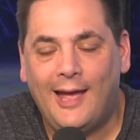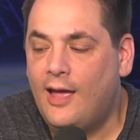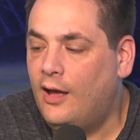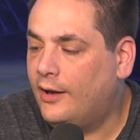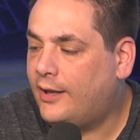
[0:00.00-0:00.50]

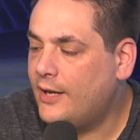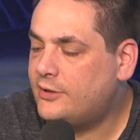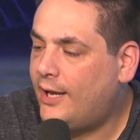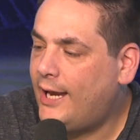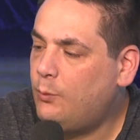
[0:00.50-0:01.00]
Okay, so
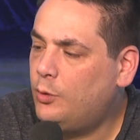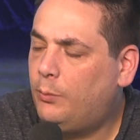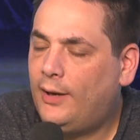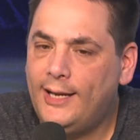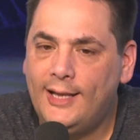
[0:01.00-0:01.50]
they will
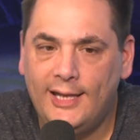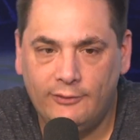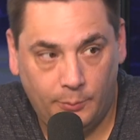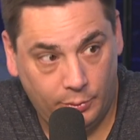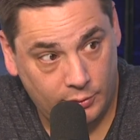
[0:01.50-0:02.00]
play
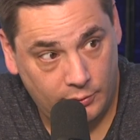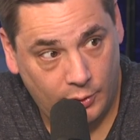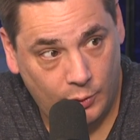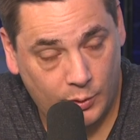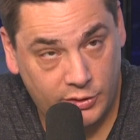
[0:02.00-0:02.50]
Liverpool,
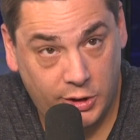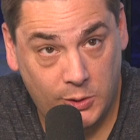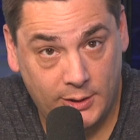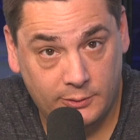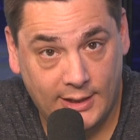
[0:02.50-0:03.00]
who were
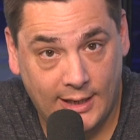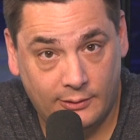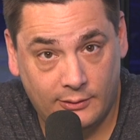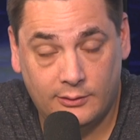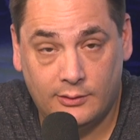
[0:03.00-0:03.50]
2-0
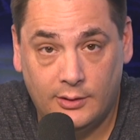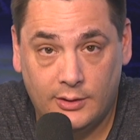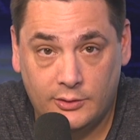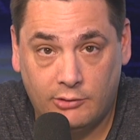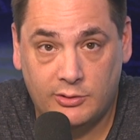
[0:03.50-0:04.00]
down
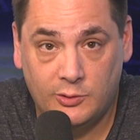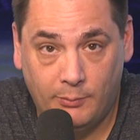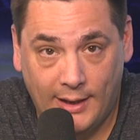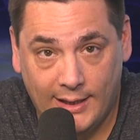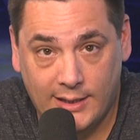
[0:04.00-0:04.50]
to Crystal
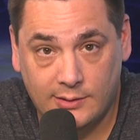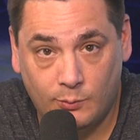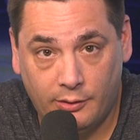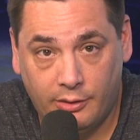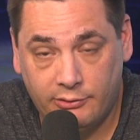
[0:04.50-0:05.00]
Palace and
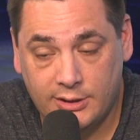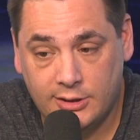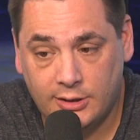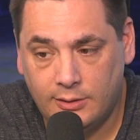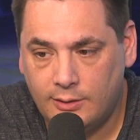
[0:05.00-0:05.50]
won
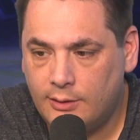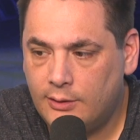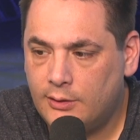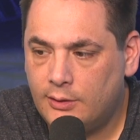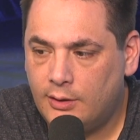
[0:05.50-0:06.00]
3-2
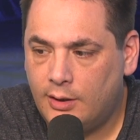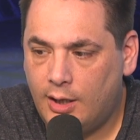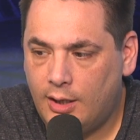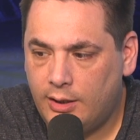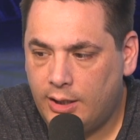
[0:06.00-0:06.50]

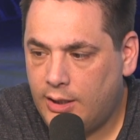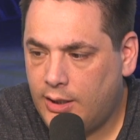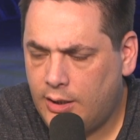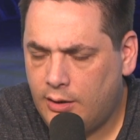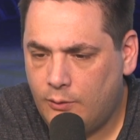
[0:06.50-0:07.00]
in
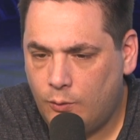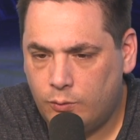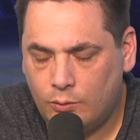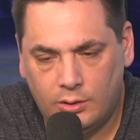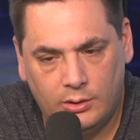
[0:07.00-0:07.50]
the
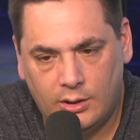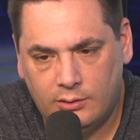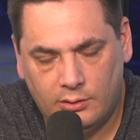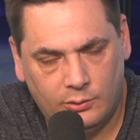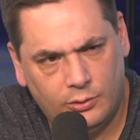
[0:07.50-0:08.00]

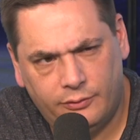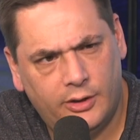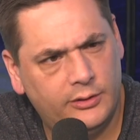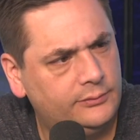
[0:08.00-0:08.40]
quarter-final.